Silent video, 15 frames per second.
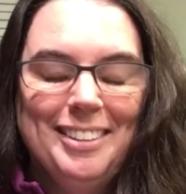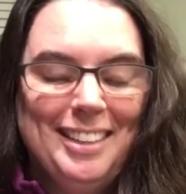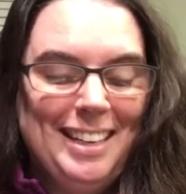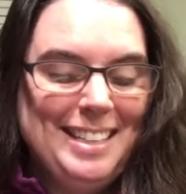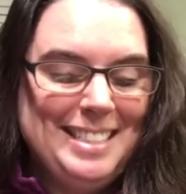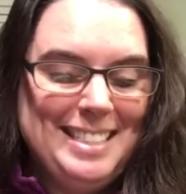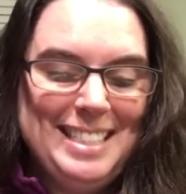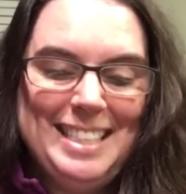
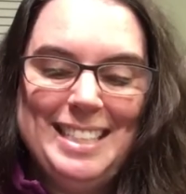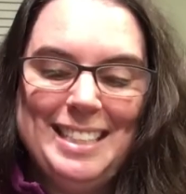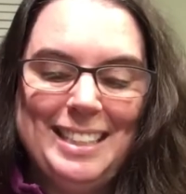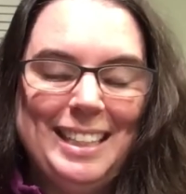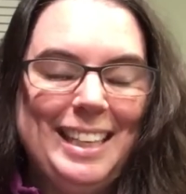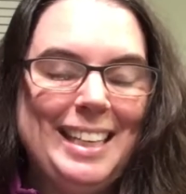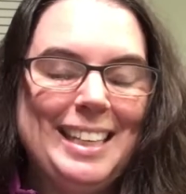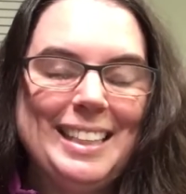I did it
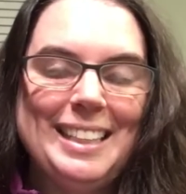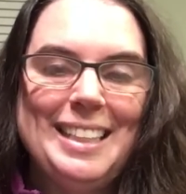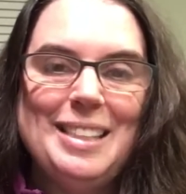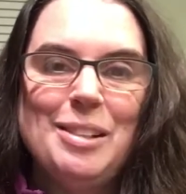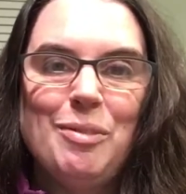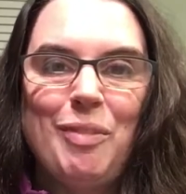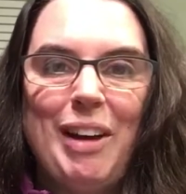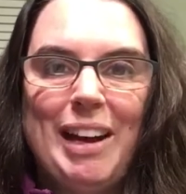like at
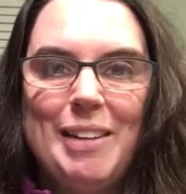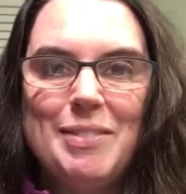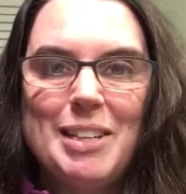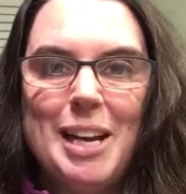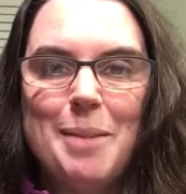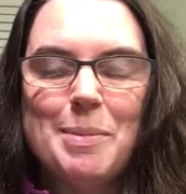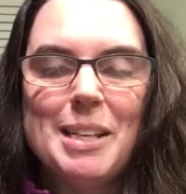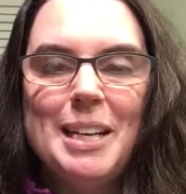least five
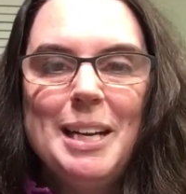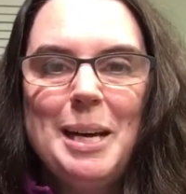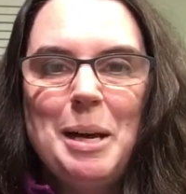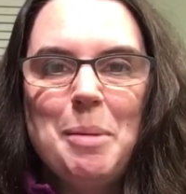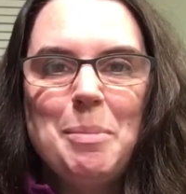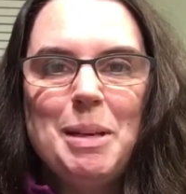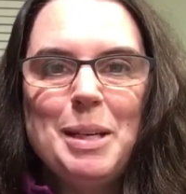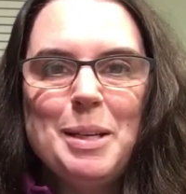times
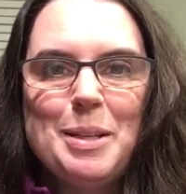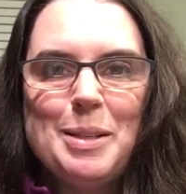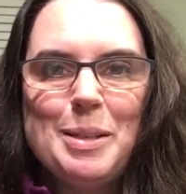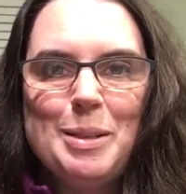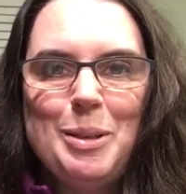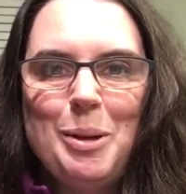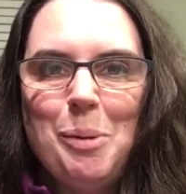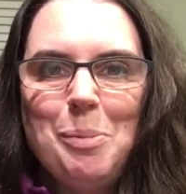because
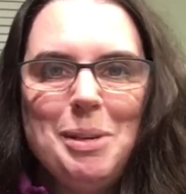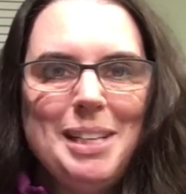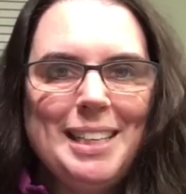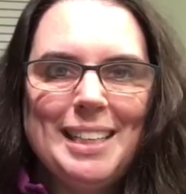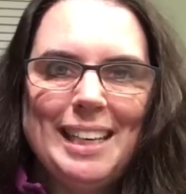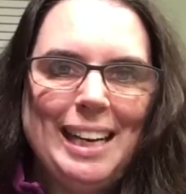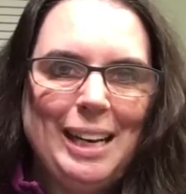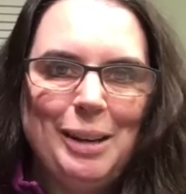nobody
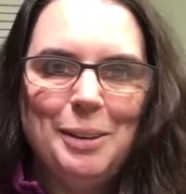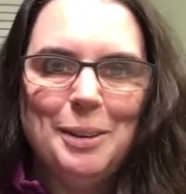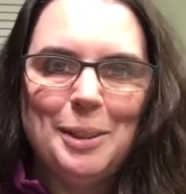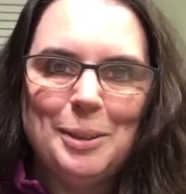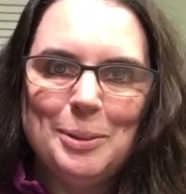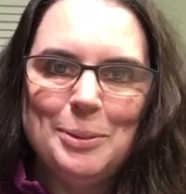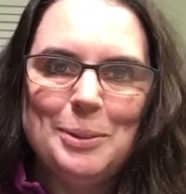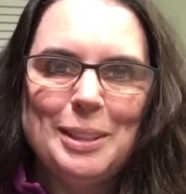can hear
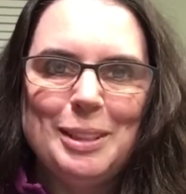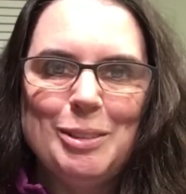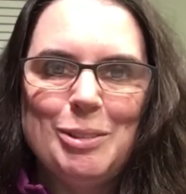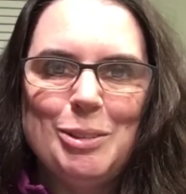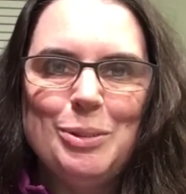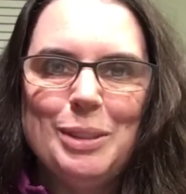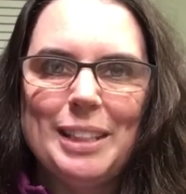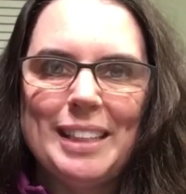you when you're
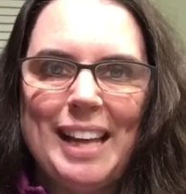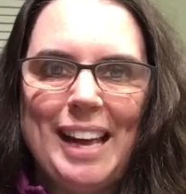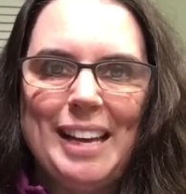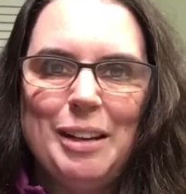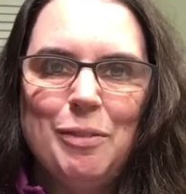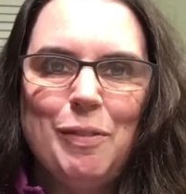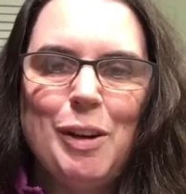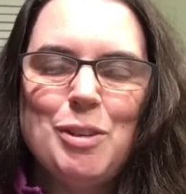doing
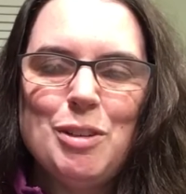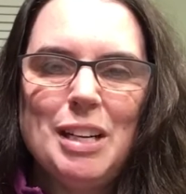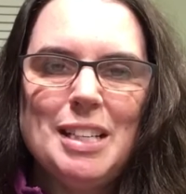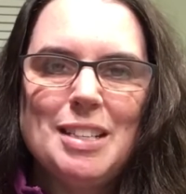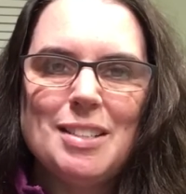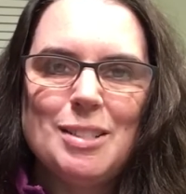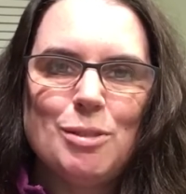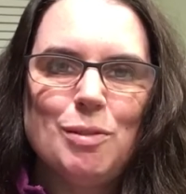that. If I tried
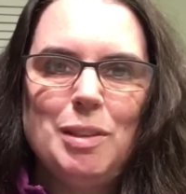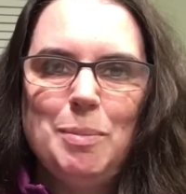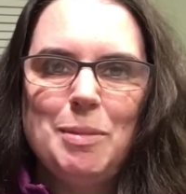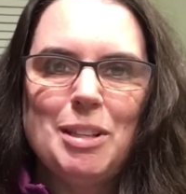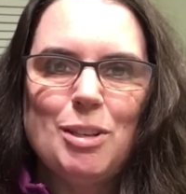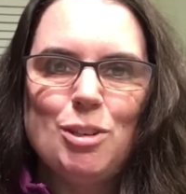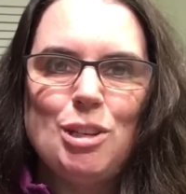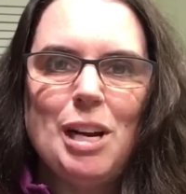to scream in
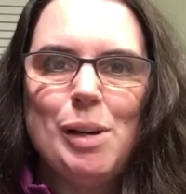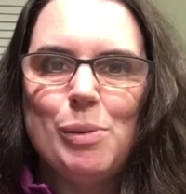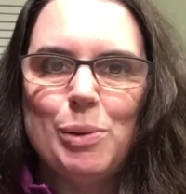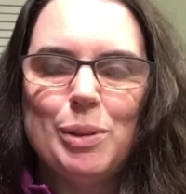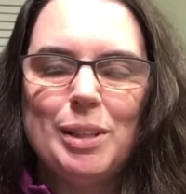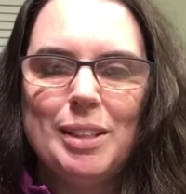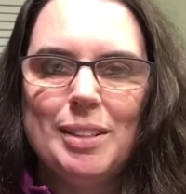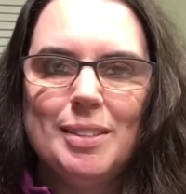the shower,
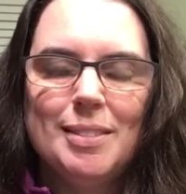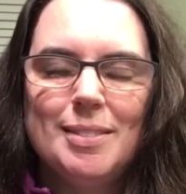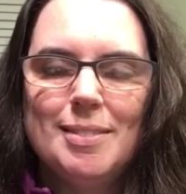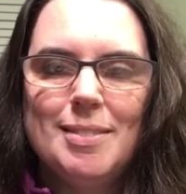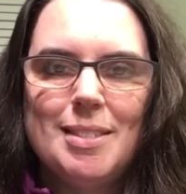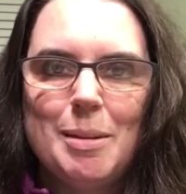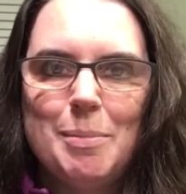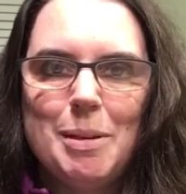then
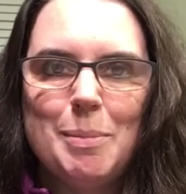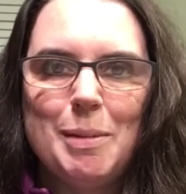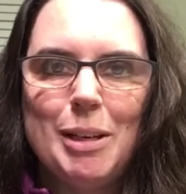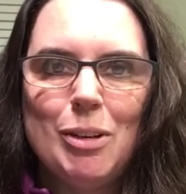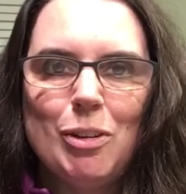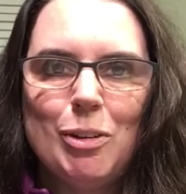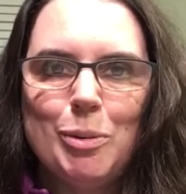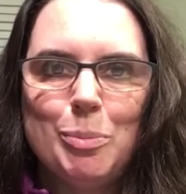somebody might
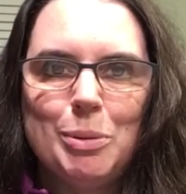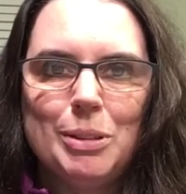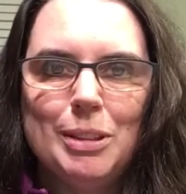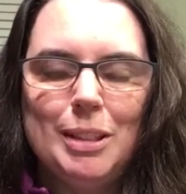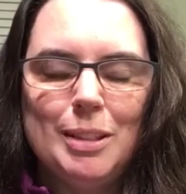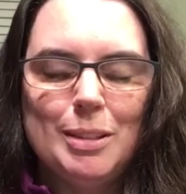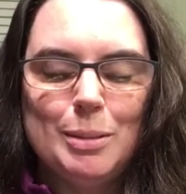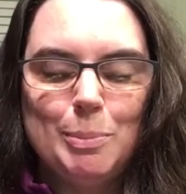call the
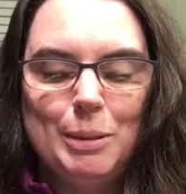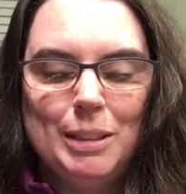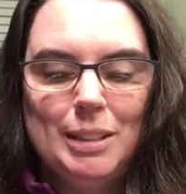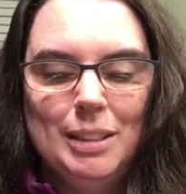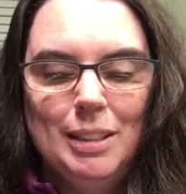police. But